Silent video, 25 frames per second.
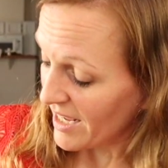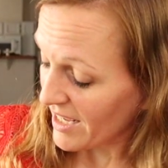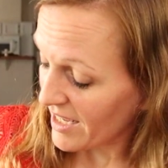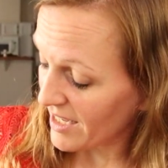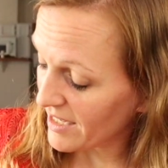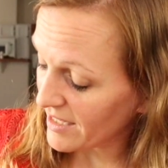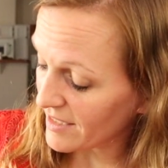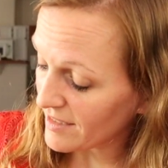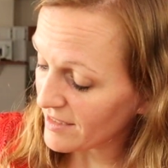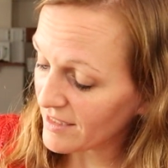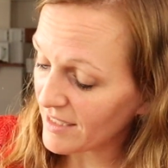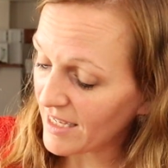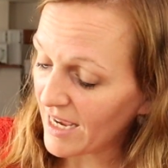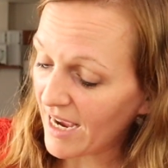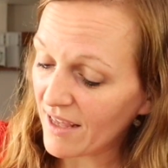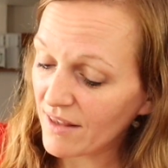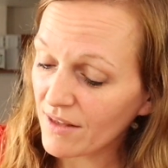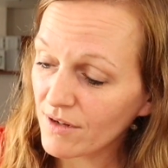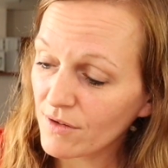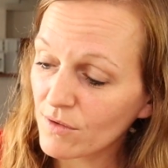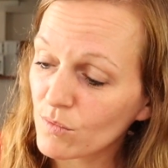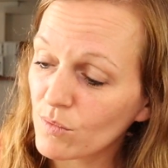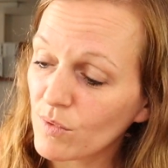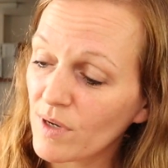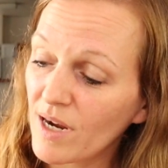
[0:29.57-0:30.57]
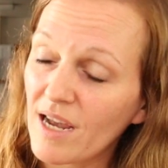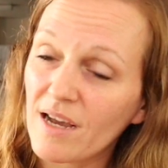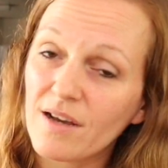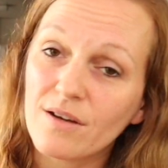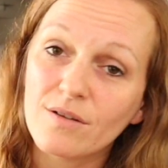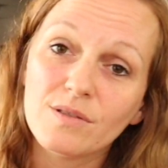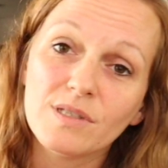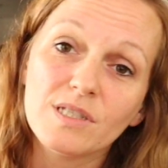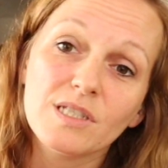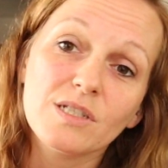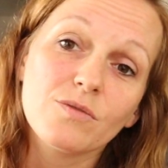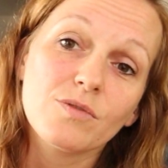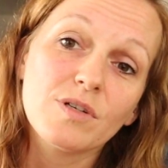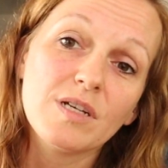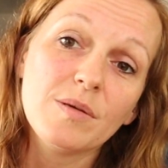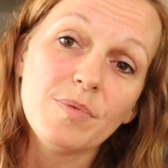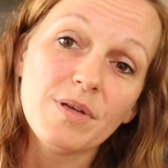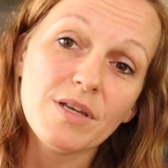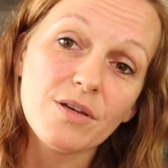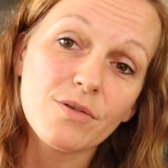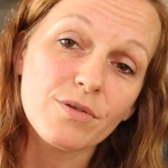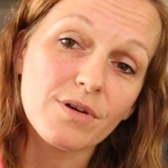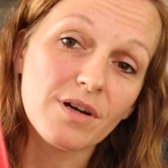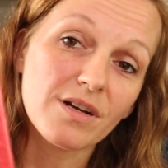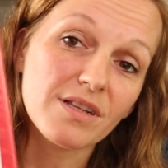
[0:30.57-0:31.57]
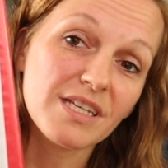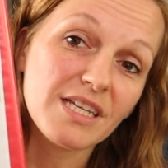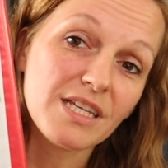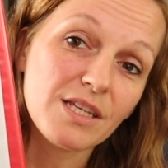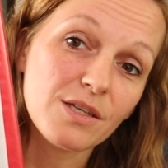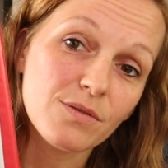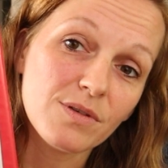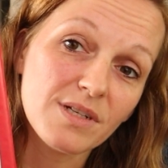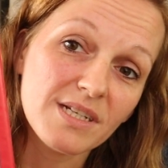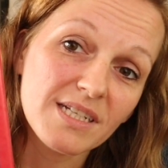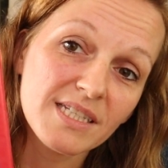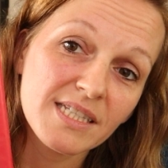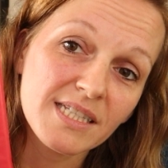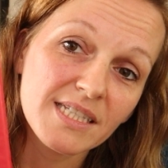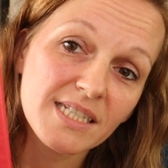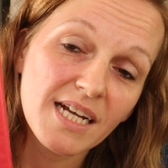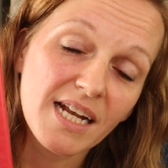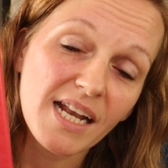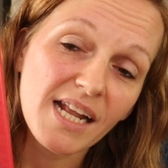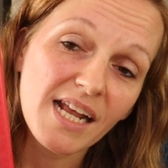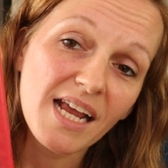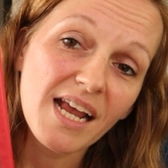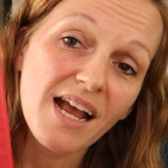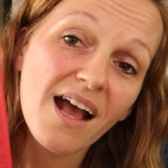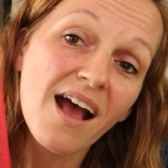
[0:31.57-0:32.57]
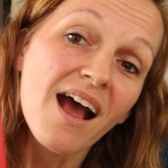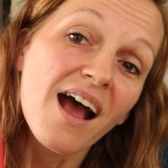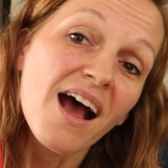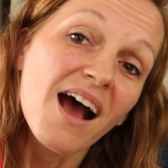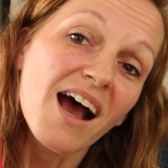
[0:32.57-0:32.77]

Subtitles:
is Gather Round's Creepy Crawly Unit Study.